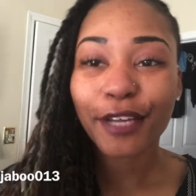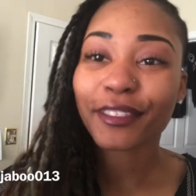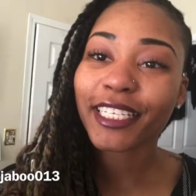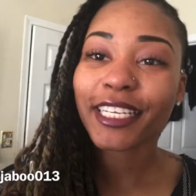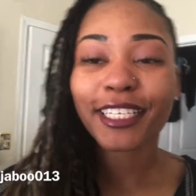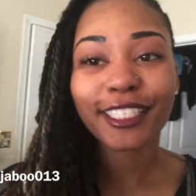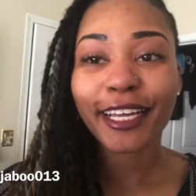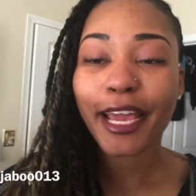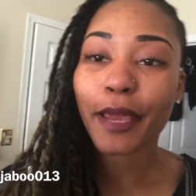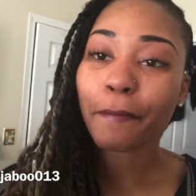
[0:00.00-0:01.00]
D E J
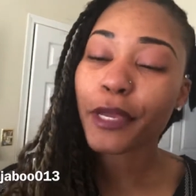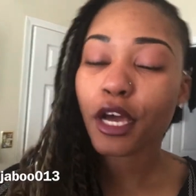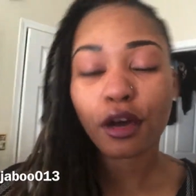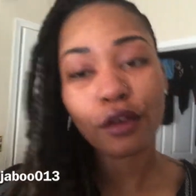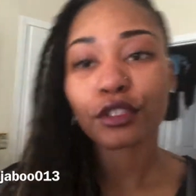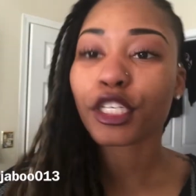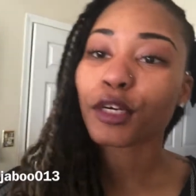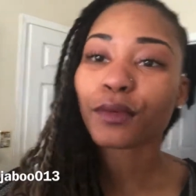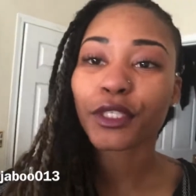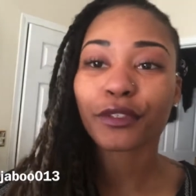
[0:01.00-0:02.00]
A B O O zero
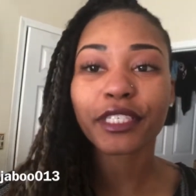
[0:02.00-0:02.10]
one three,